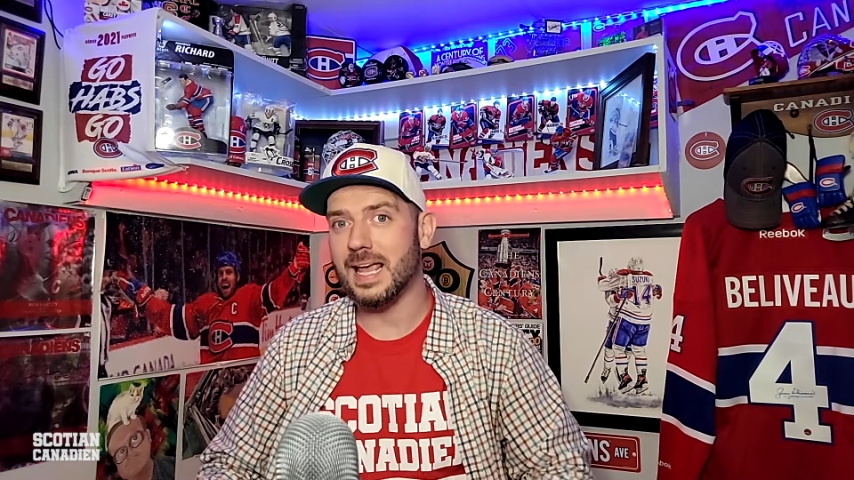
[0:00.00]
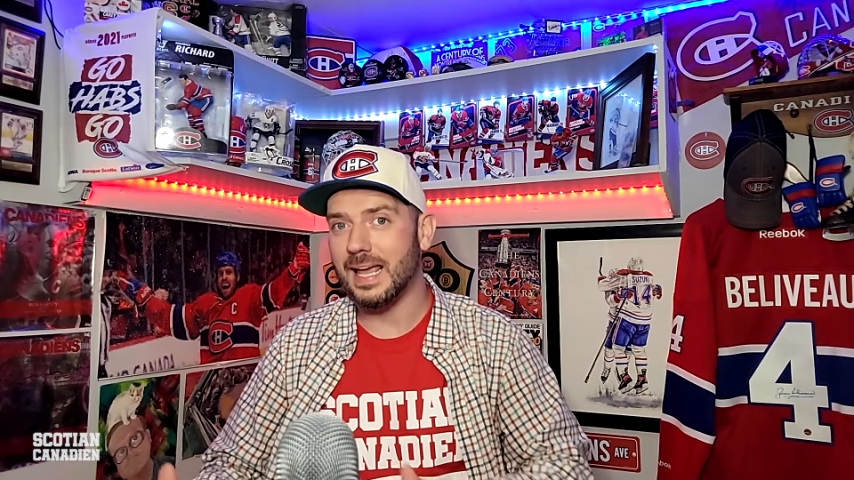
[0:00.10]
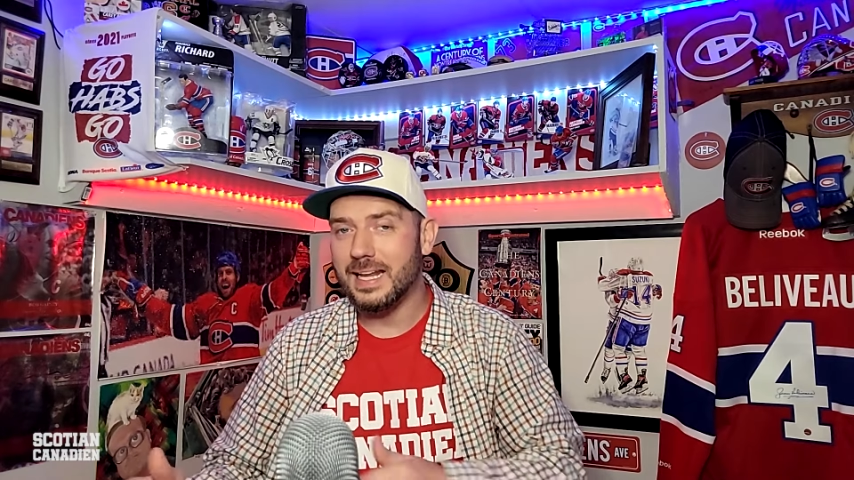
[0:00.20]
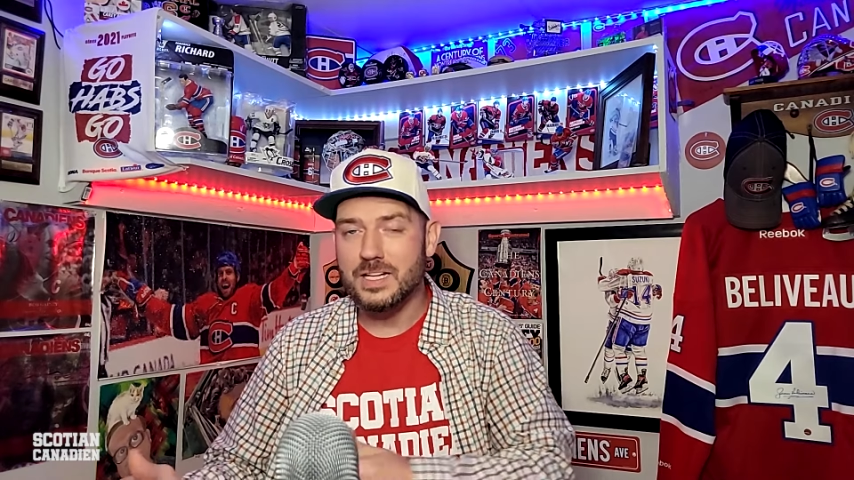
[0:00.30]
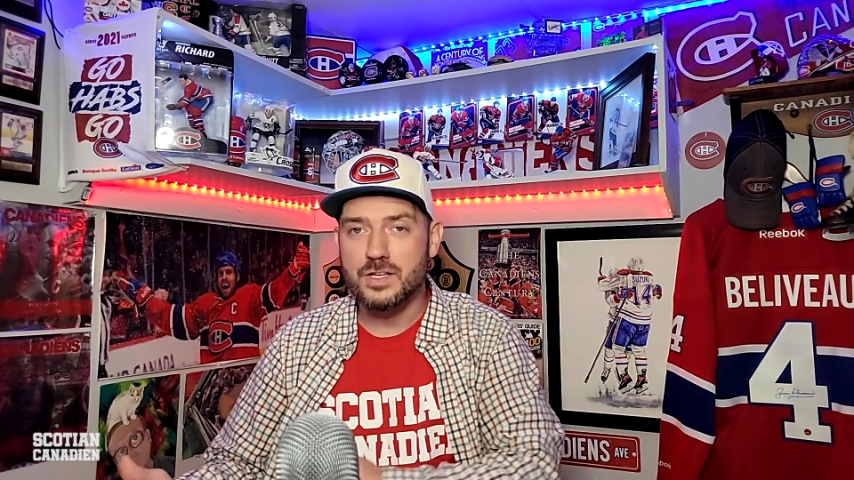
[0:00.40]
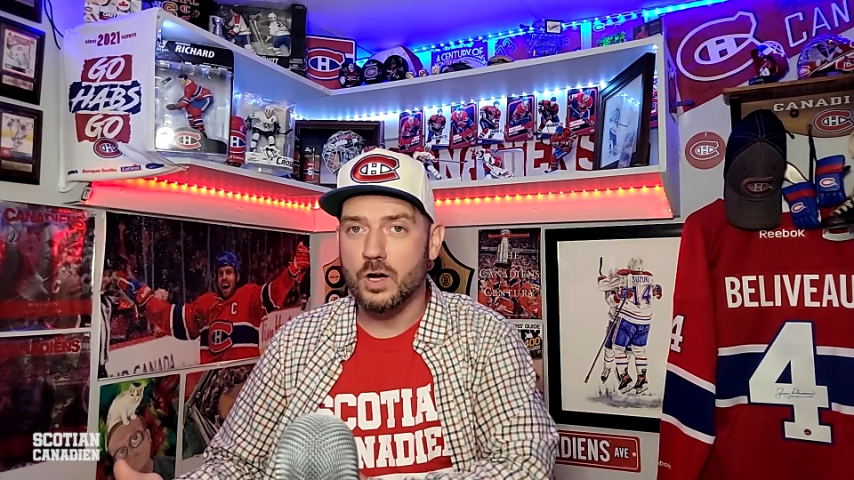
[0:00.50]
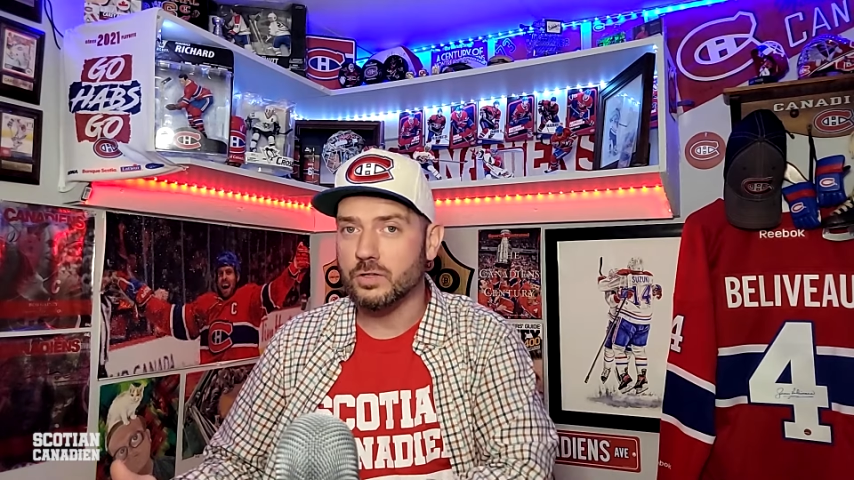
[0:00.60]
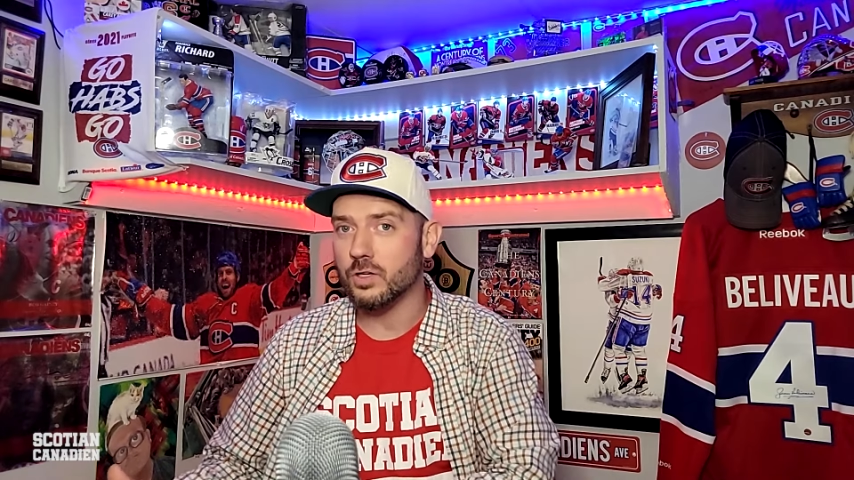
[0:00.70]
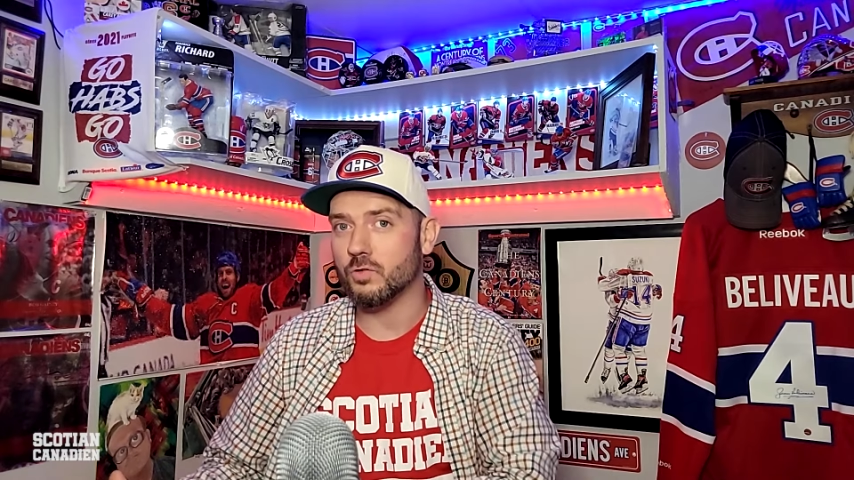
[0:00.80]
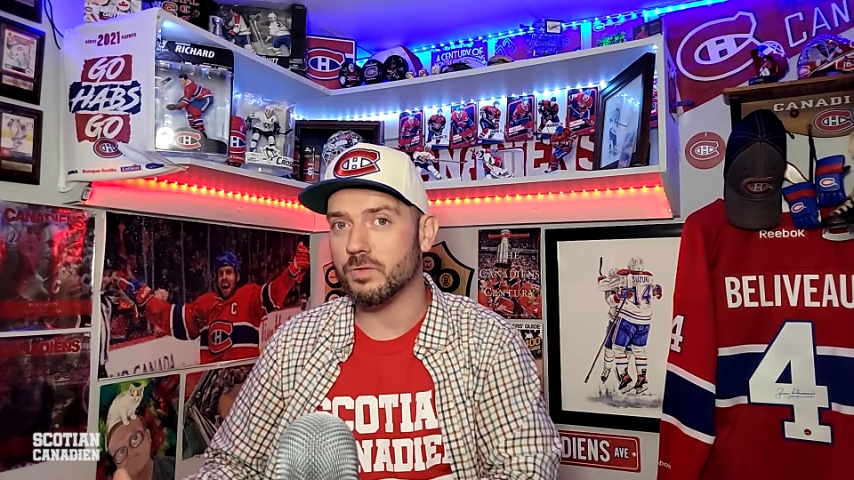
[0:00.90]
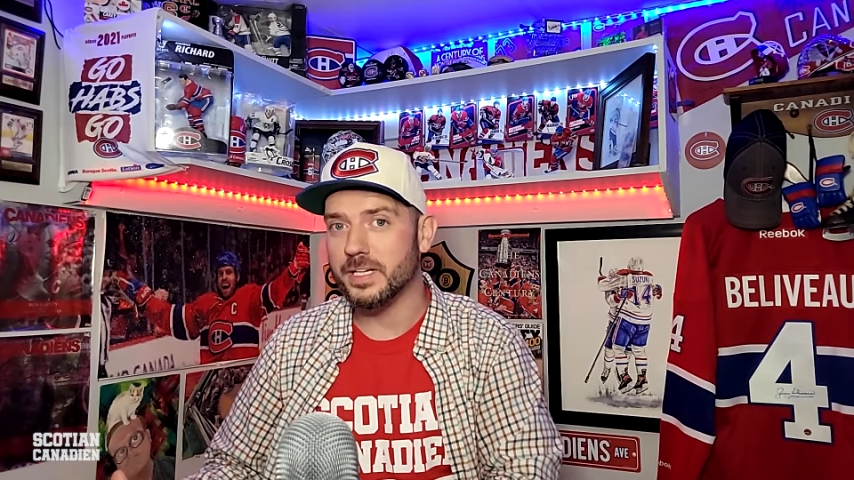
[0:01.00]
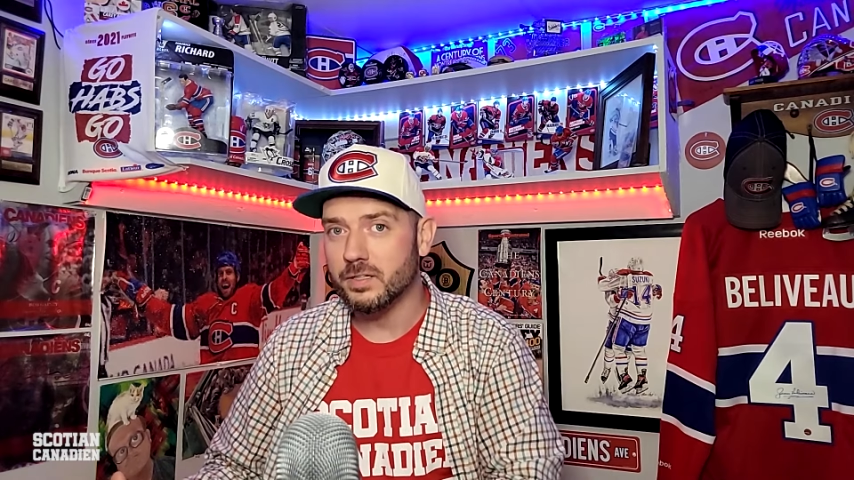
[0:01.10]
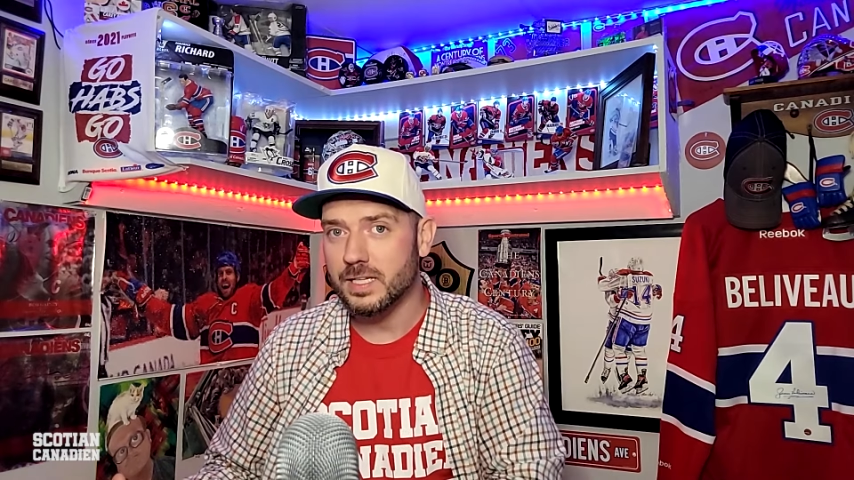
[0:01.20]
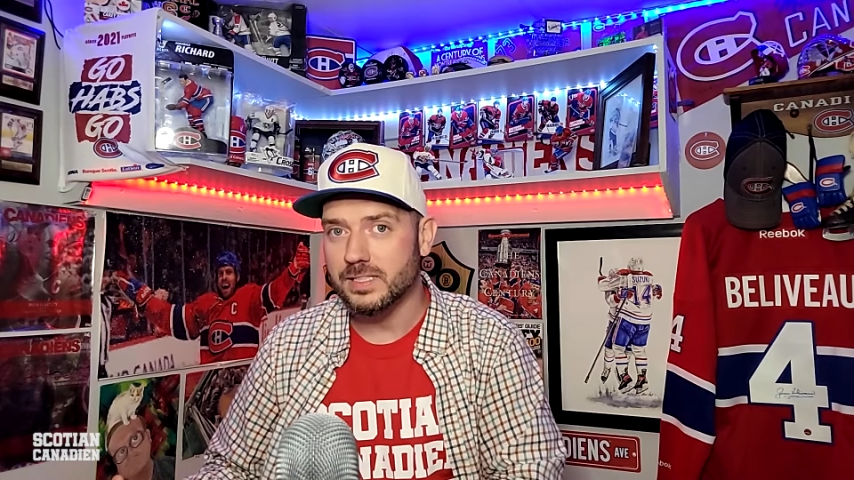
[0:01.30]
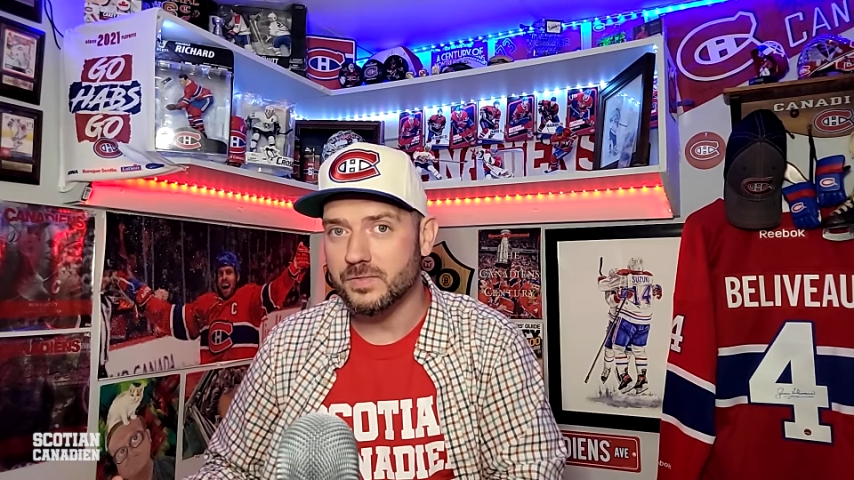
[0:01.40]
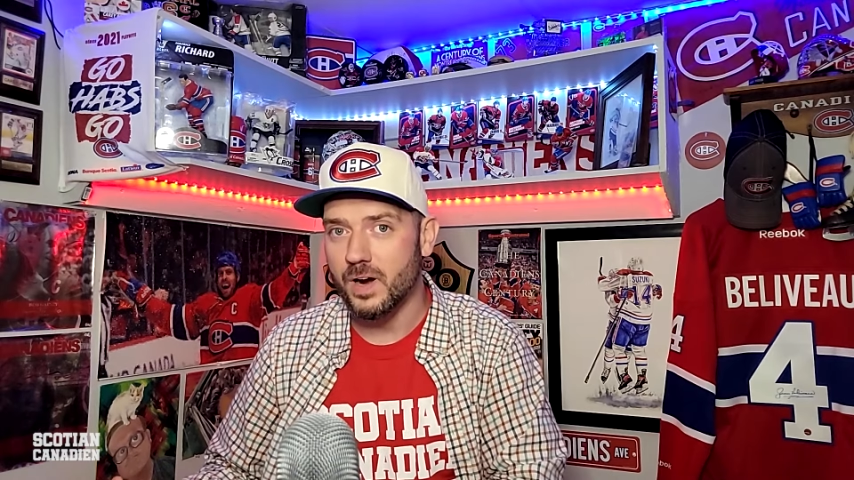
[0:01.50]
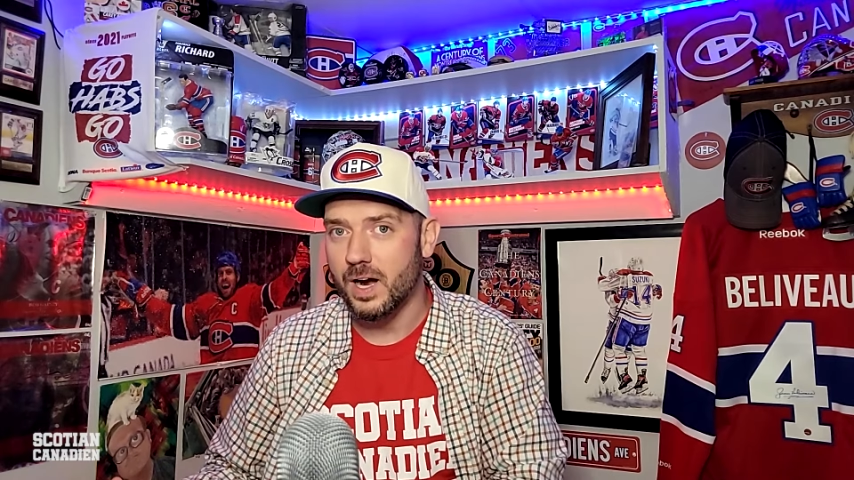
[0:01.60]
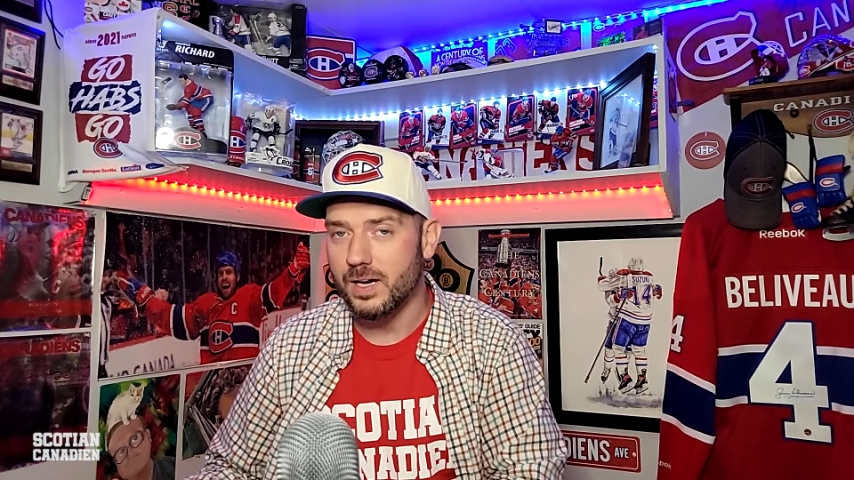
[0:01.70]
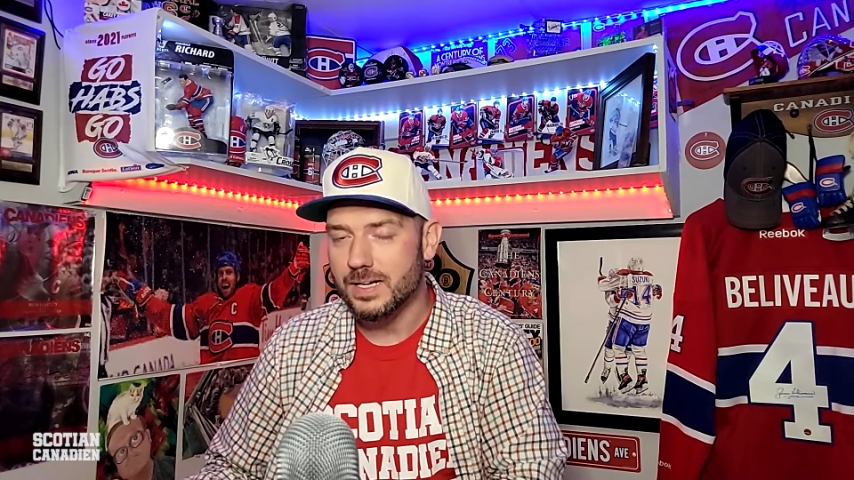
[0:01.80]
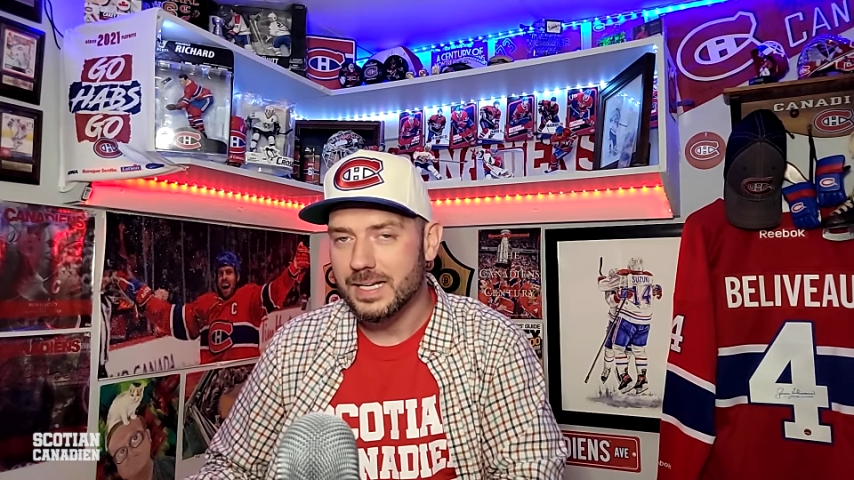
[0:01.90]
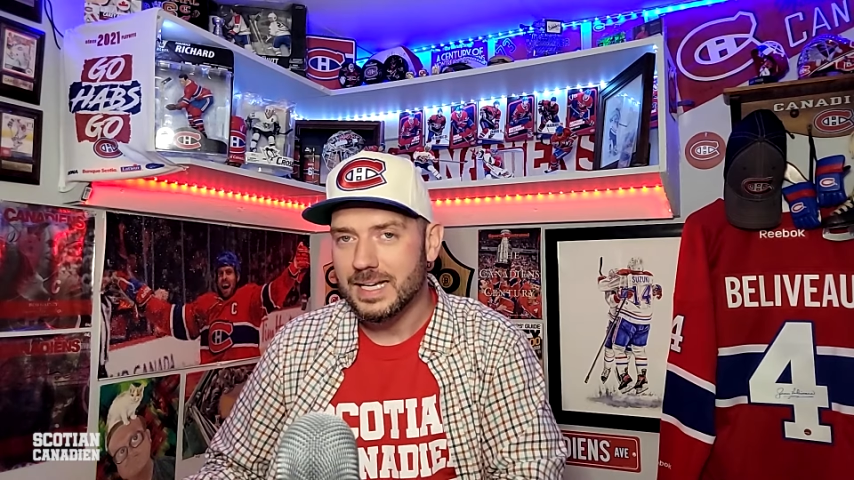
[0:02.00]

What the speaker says: NHL career thus far,